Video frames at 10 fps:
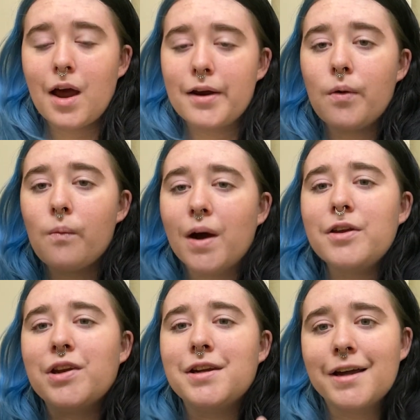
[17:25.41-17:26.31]
don't want
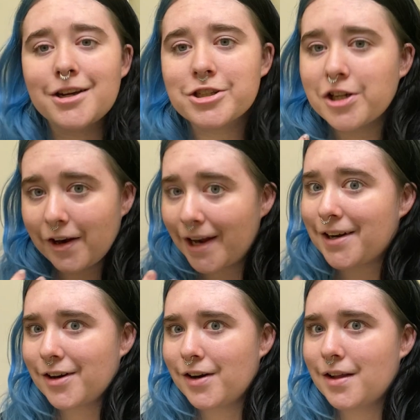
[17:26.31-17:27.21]
you to touch your hair